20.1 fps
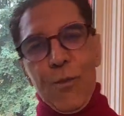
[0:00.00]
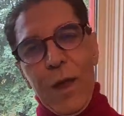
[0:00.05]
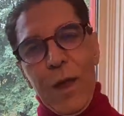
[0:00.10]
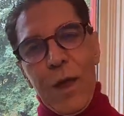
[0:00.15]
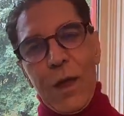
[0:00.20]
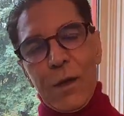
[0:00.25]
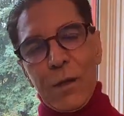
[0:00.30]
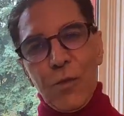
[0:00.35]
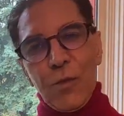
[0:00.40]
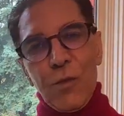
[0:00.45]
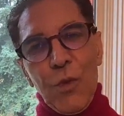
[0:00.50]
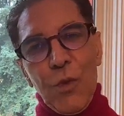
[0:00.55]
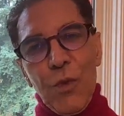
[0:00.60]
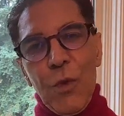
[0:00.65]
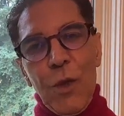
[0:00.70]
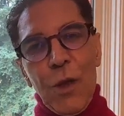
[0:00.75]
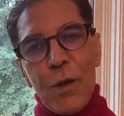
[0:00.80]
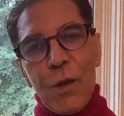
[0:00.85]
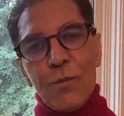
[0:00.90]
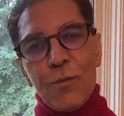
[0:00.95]
pain
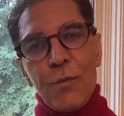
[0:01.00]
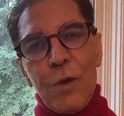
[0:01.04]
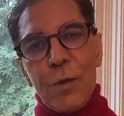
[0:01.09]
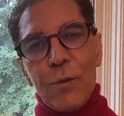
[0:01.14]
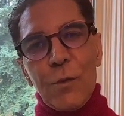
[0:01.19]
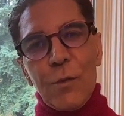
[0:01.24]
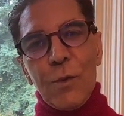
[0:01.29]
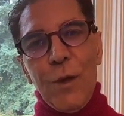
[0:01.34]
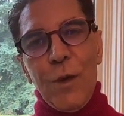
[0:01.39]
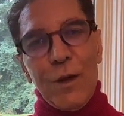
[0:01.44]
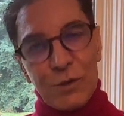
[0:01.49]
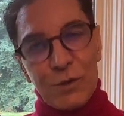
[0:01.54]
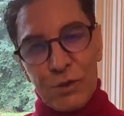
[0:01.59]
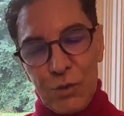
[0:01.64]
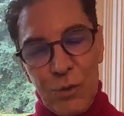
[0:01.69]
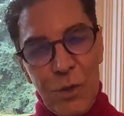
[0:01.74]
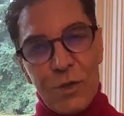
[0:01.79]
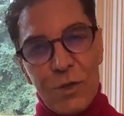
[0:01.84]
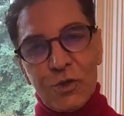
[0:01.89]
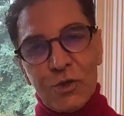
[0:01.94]
with their
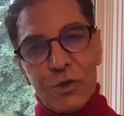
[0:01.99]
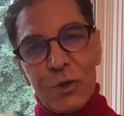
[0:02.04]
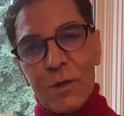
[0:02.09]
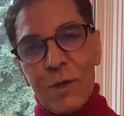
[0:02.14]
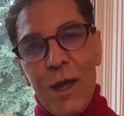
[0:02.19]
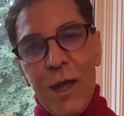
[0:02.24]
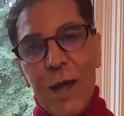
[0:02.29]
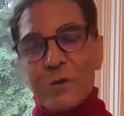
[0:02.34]
menstruation.